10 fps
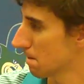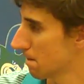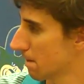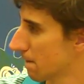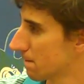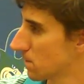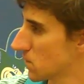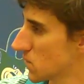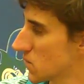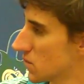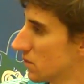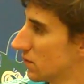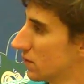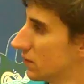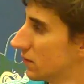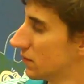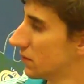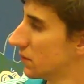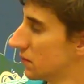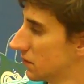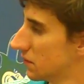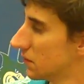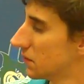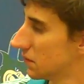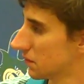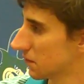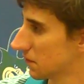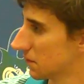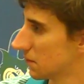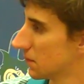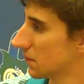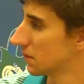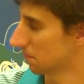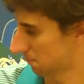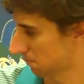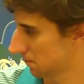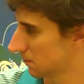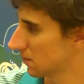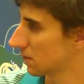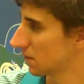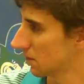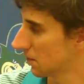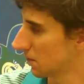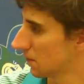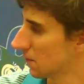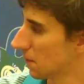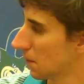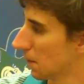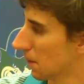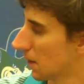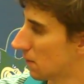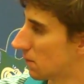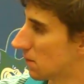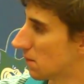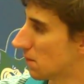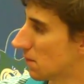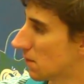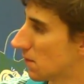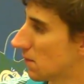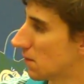(not speaking)